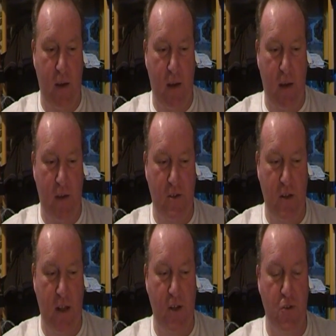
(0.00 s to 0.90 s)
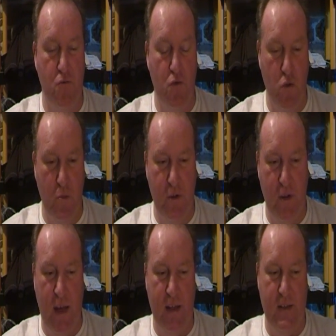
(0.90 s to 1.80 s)
It's led to
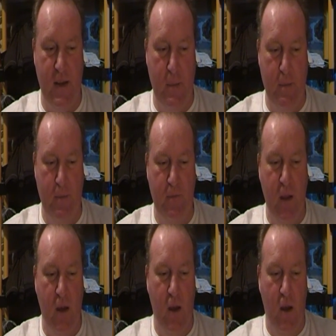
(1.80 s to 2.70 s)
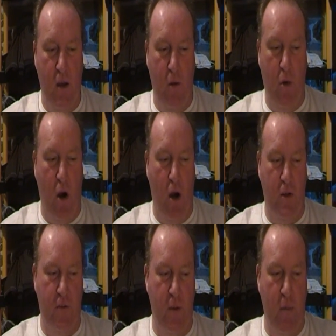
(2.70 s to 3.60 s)
rumours that
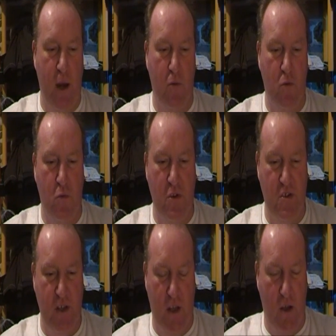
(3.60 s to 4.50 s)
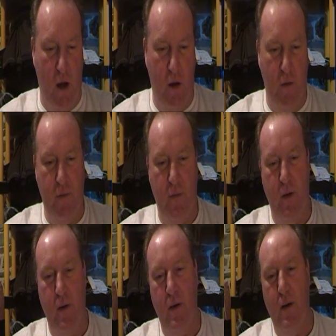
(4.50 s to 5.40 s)
part of the mountain was sealed
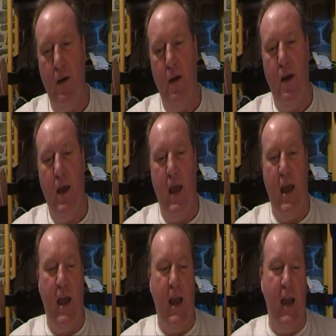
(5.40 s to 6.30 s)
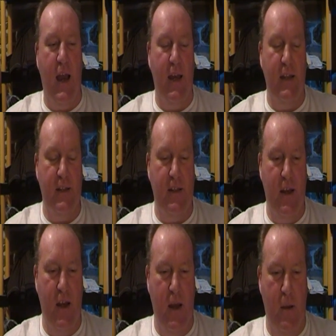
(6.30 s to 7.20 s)
off,
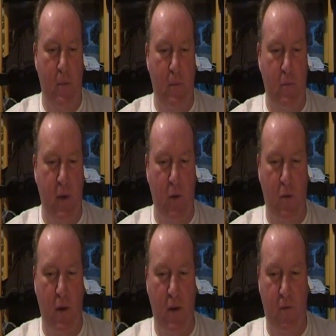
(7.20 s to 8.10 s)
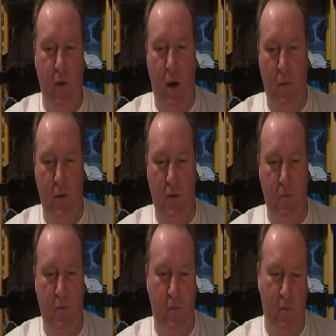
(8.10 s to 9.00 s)
and people were,
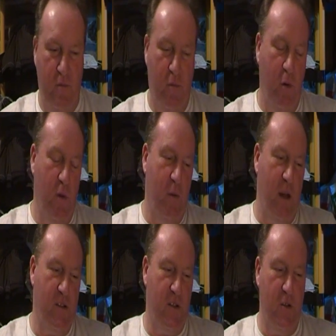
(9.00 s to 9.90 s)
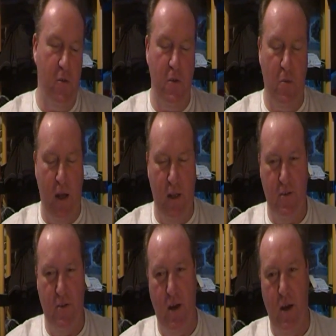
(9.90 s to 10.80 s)
farmers and public were excluded
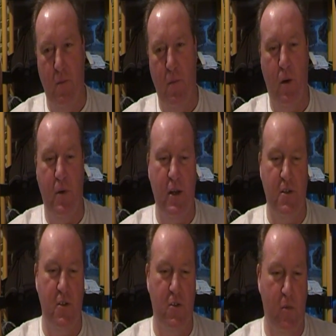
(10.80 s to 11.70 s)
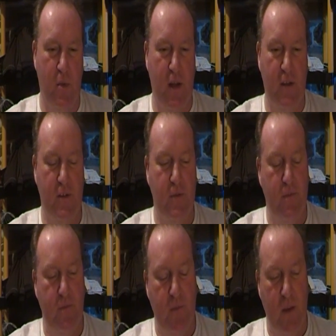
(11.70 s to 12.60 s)
while this operation took
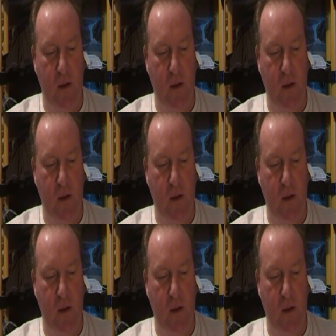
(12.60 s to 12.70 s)
place.